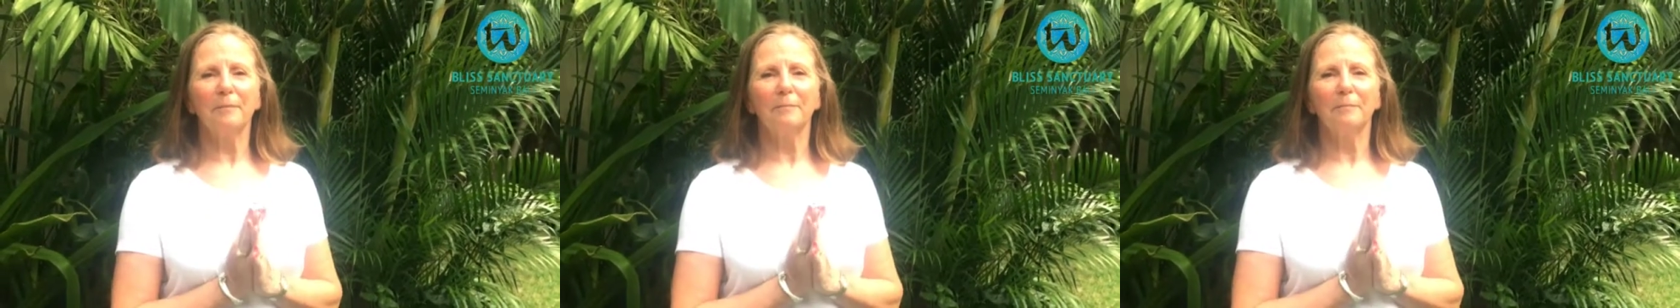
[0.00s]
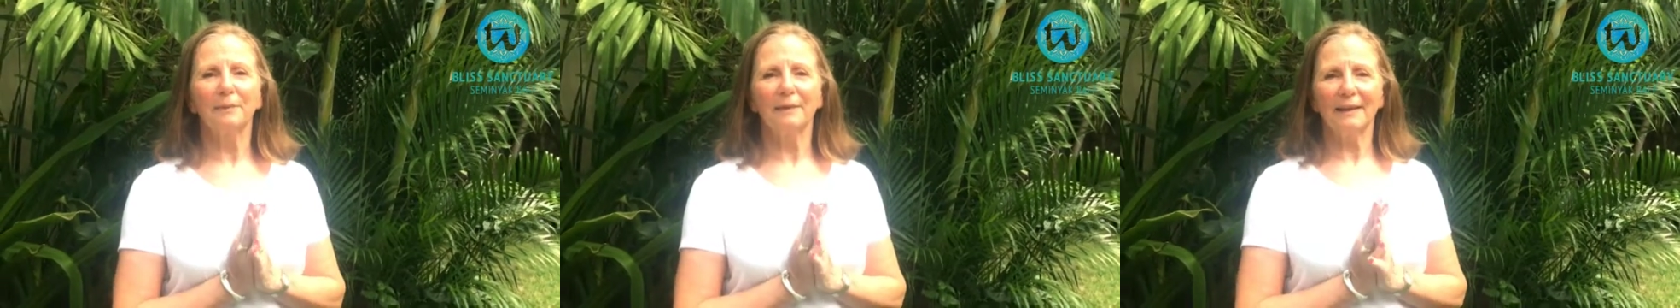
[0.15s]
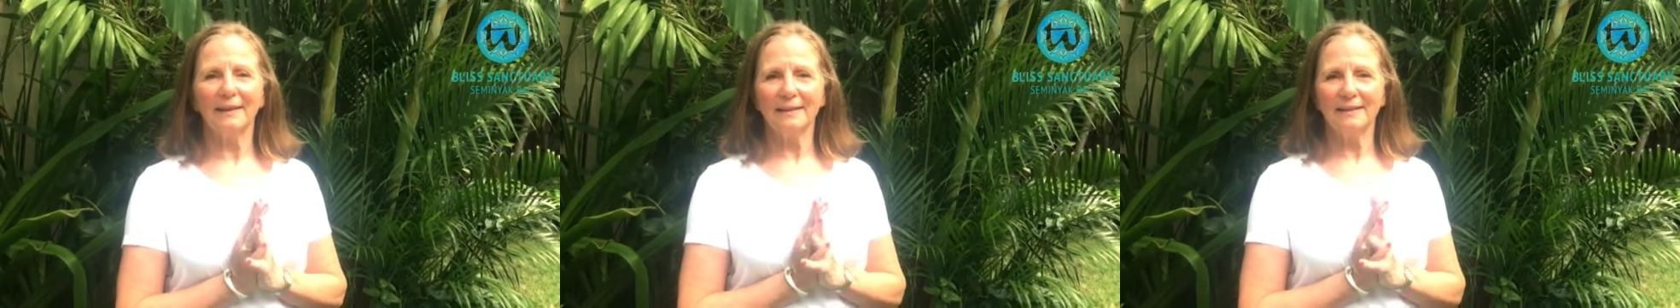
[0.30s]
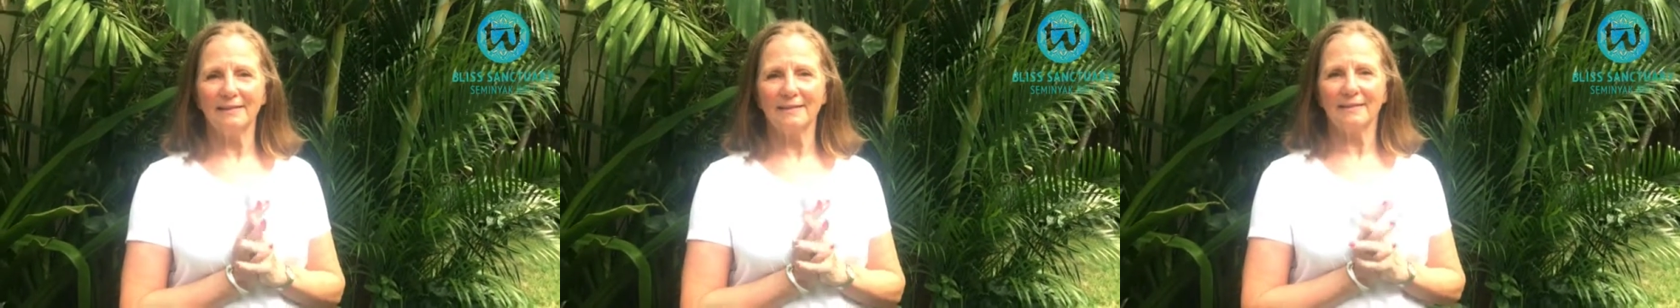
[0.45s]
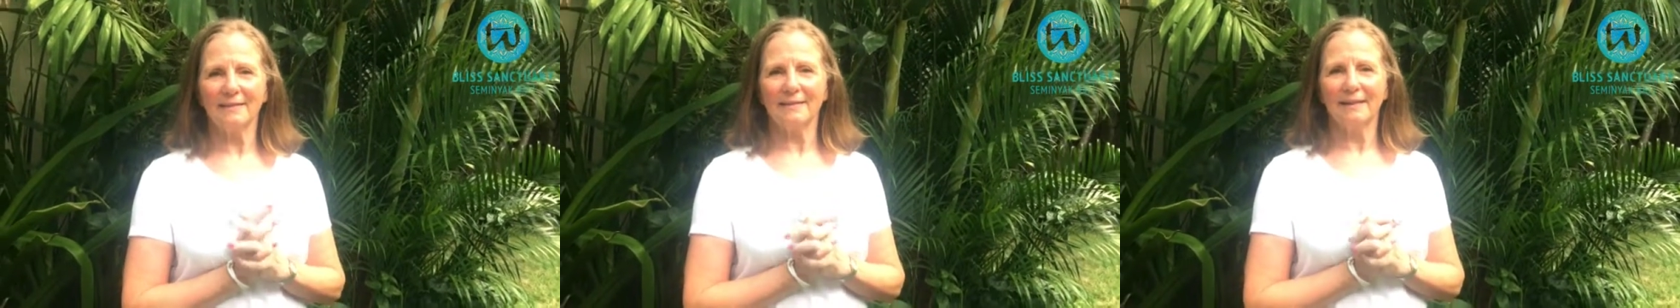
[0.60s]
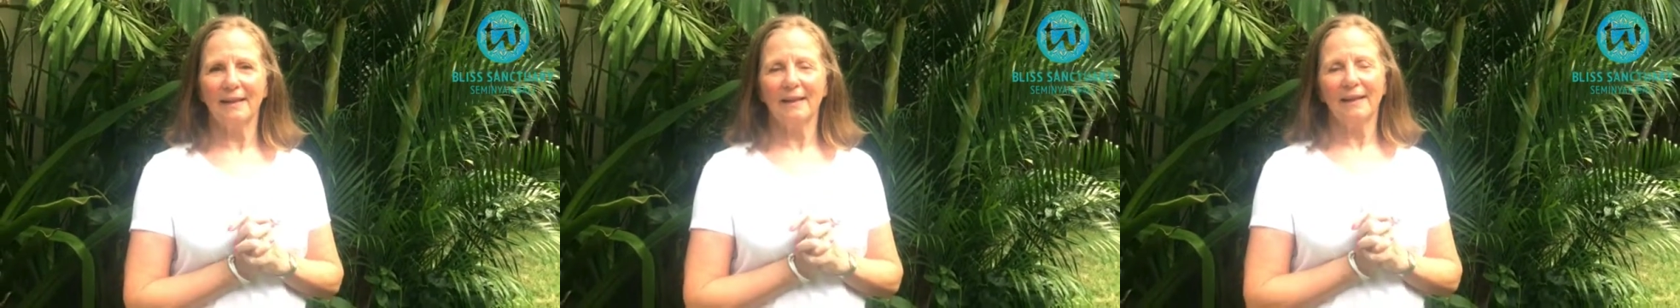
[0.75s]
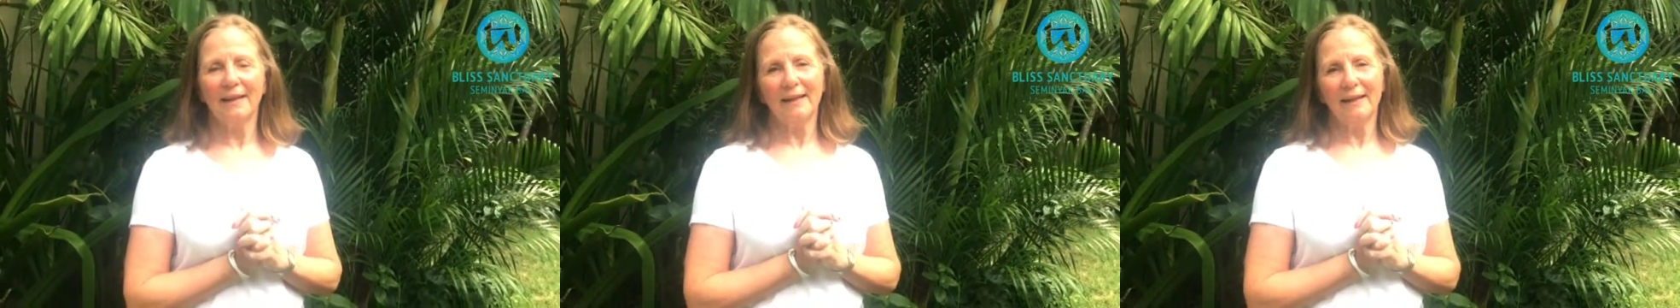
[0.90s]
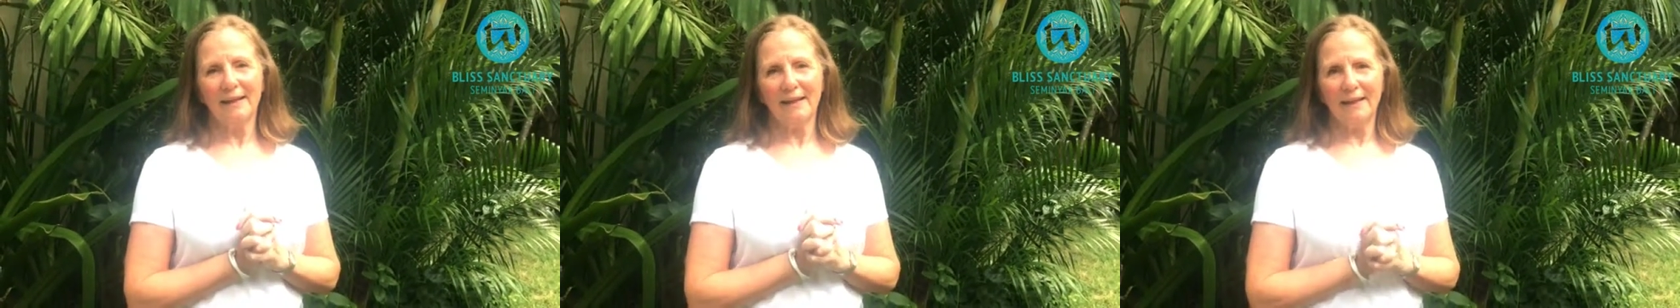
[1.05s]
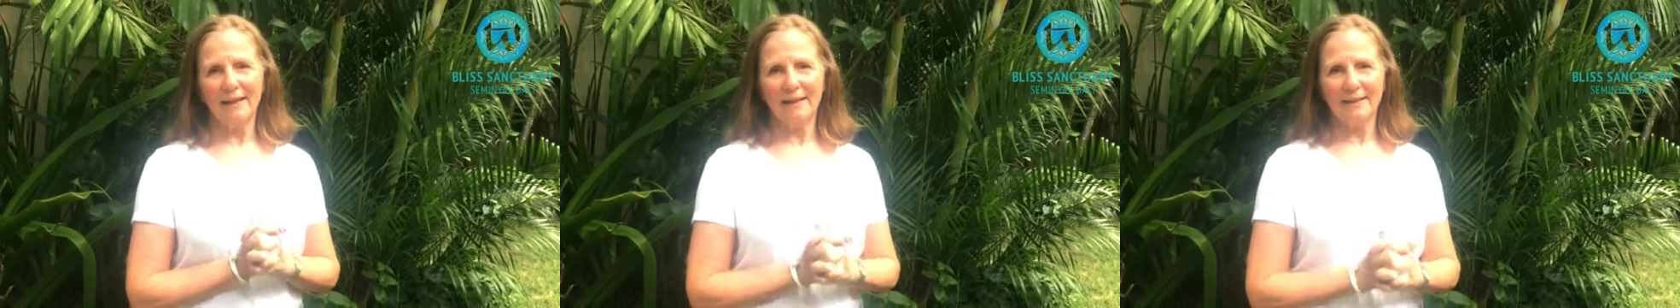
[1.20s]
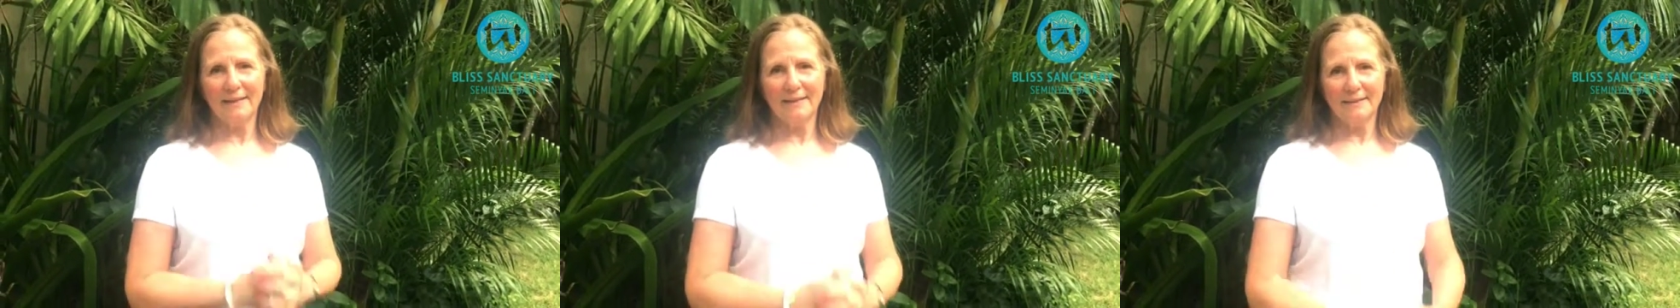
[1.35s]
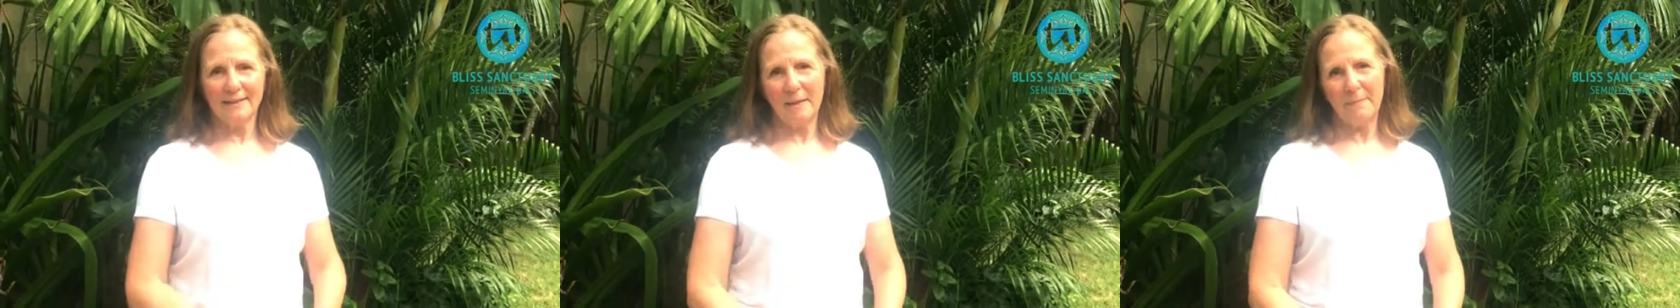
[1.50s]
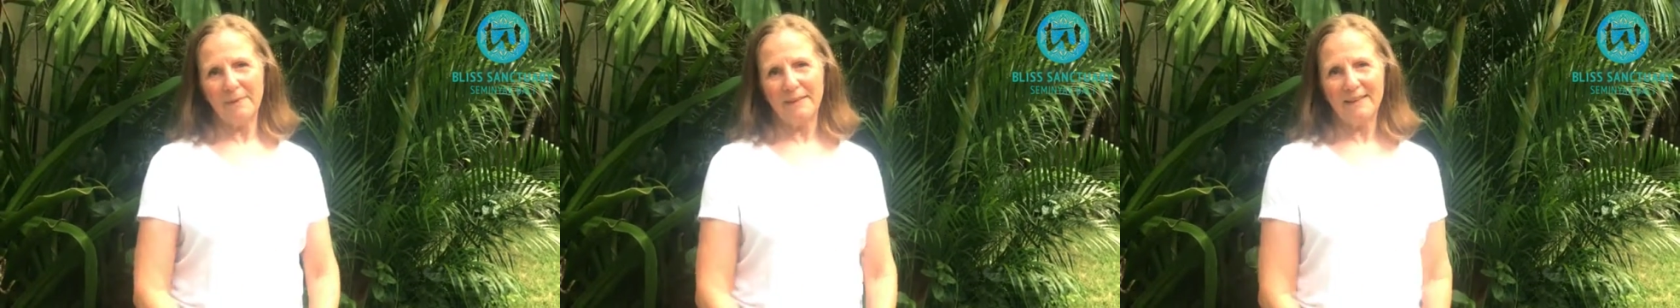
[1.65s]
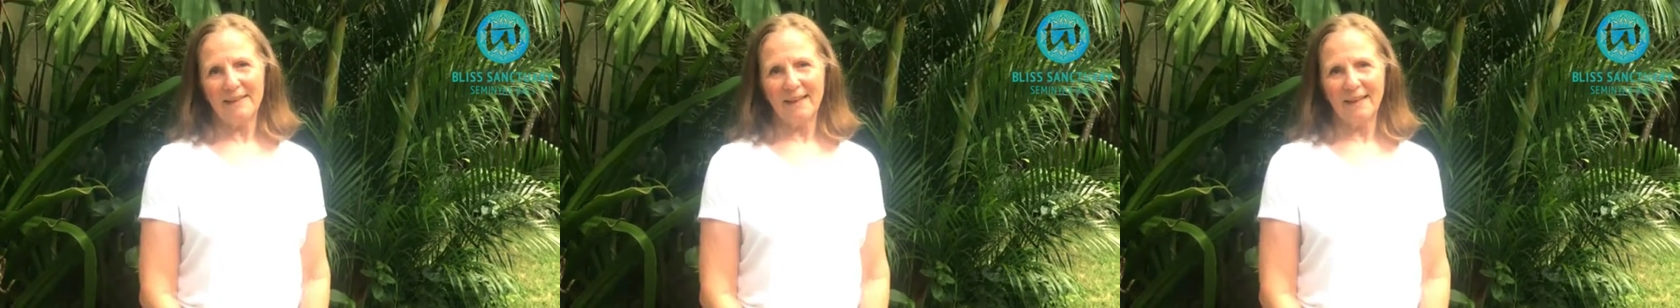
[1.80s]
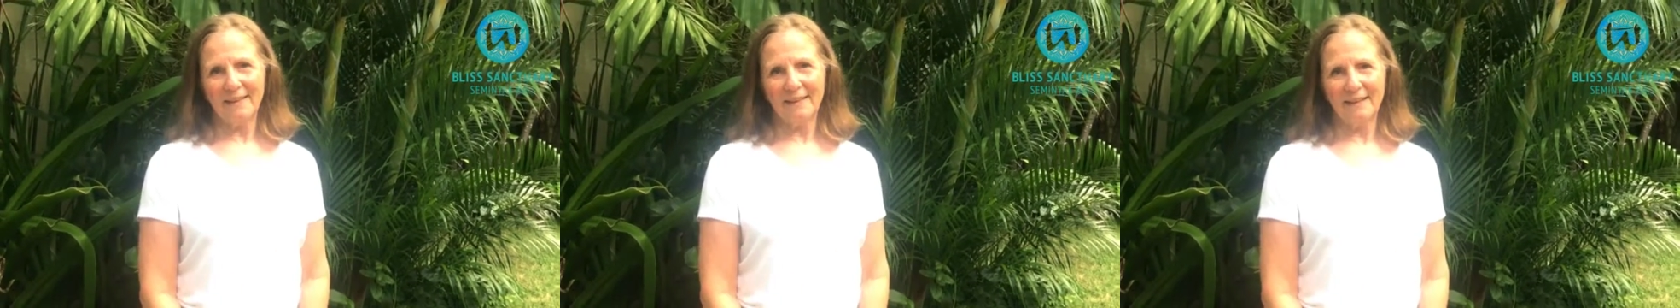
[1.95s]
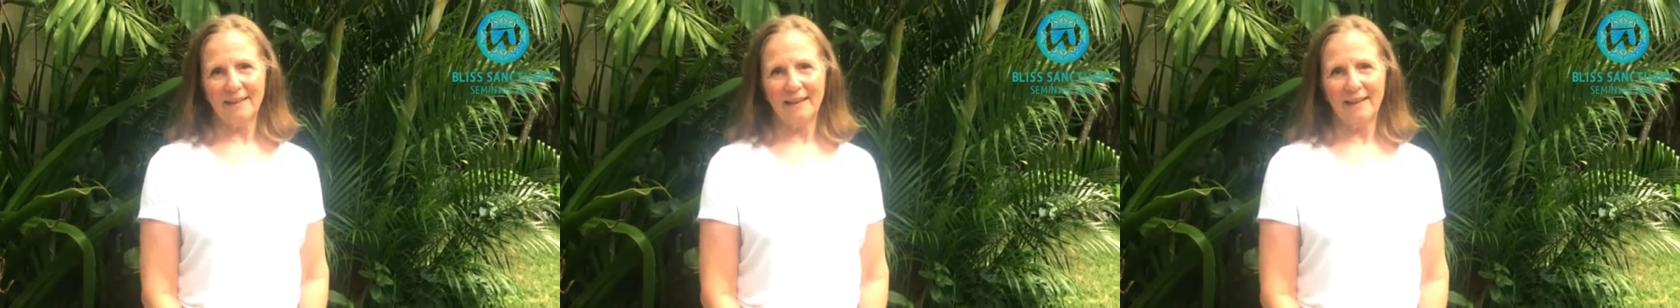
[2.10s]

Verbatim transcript: Bliss in Seminyak.